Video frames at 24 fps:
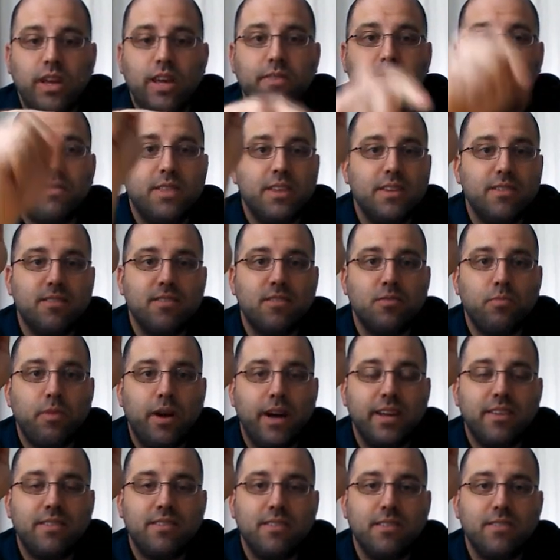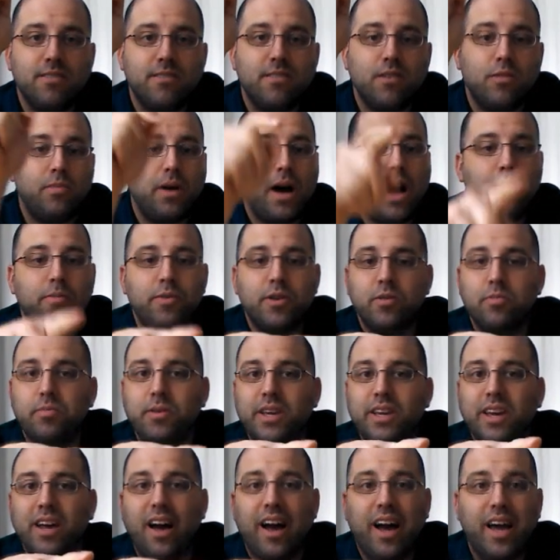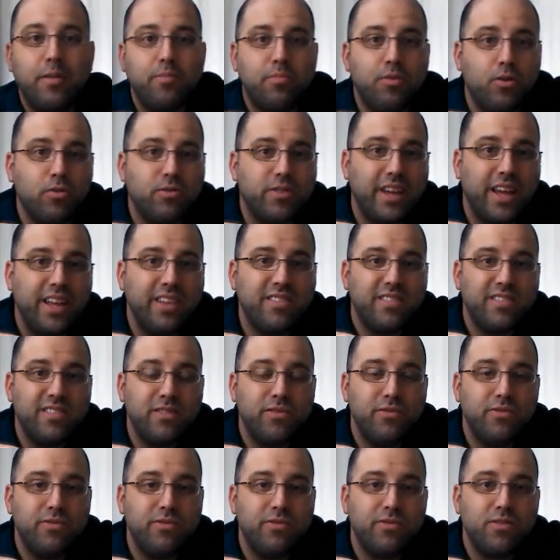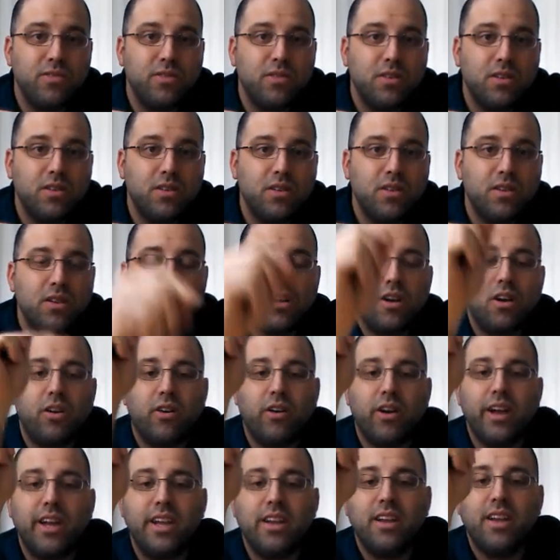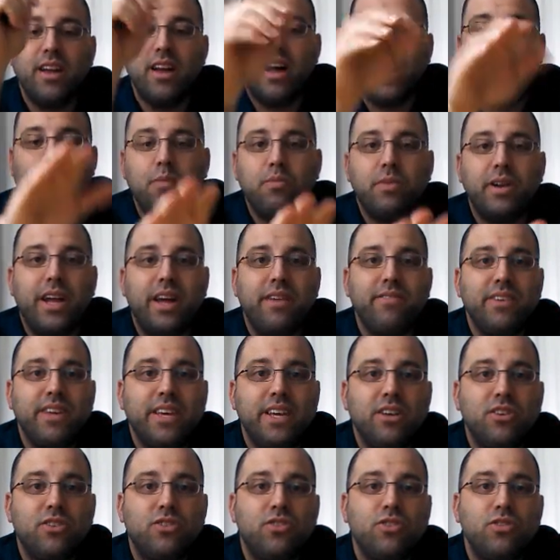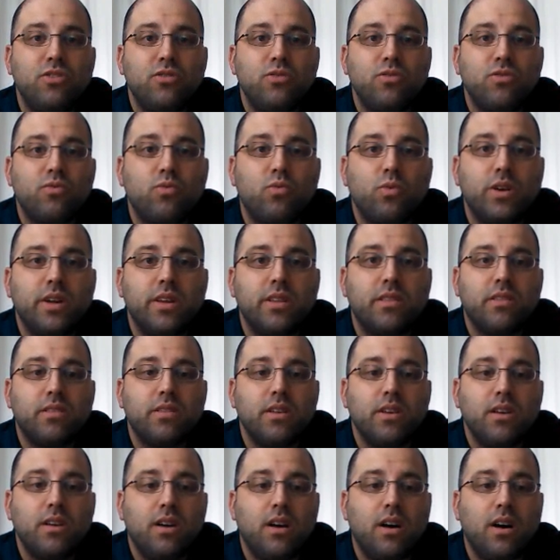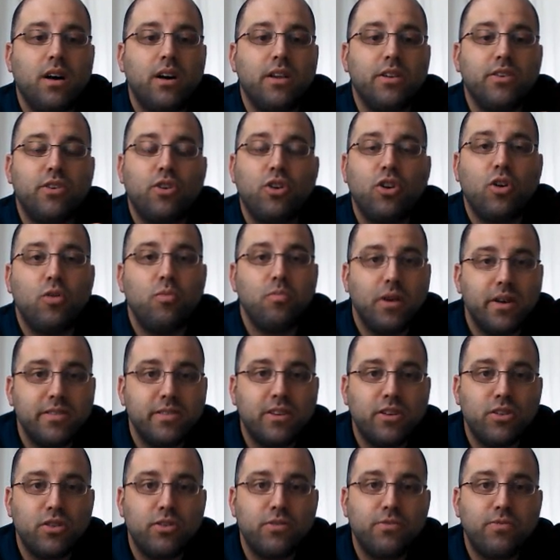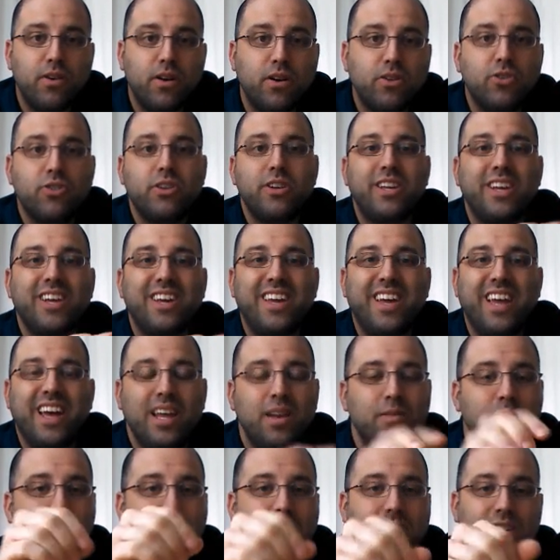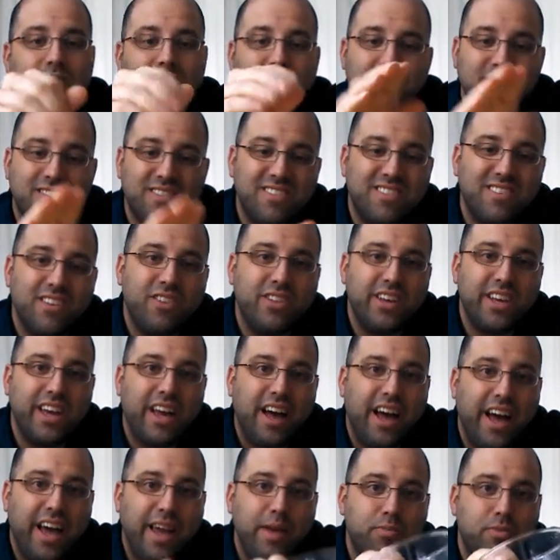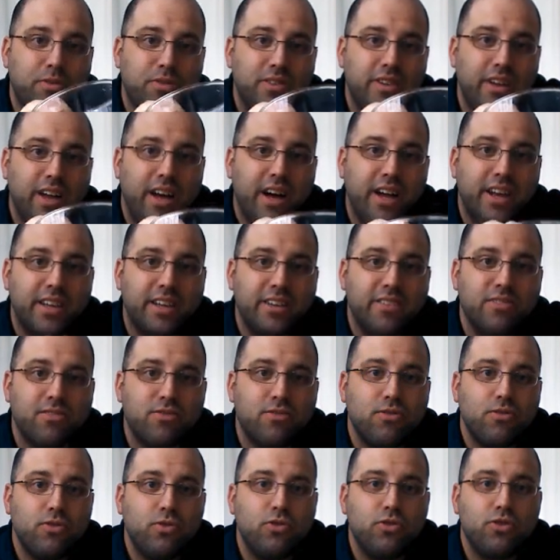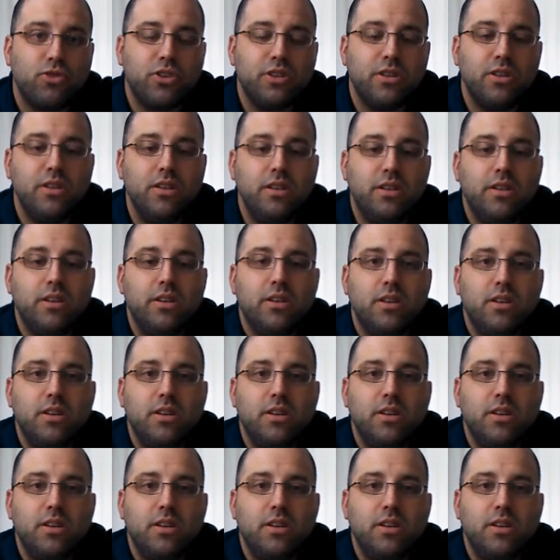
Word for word: If this is my system, I'm going to be hypotensive, all right? I'm going to have issues with uh, neuromuscular functioning again because it's still a hypertonic solution.